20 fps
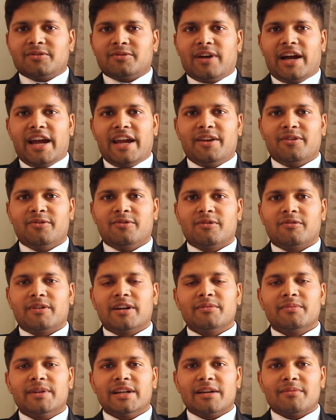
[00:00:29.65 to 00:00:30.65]
So I know
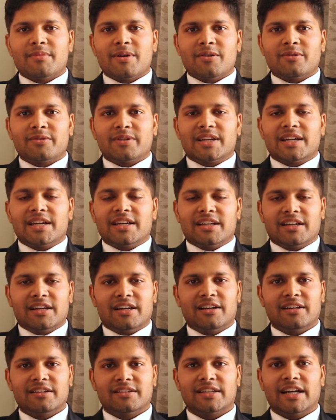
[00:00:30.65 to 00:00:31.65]
quite a bit about
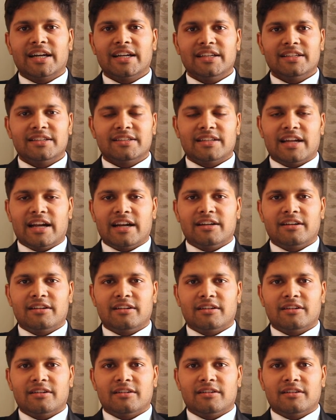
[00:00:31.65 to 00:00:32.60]
studies and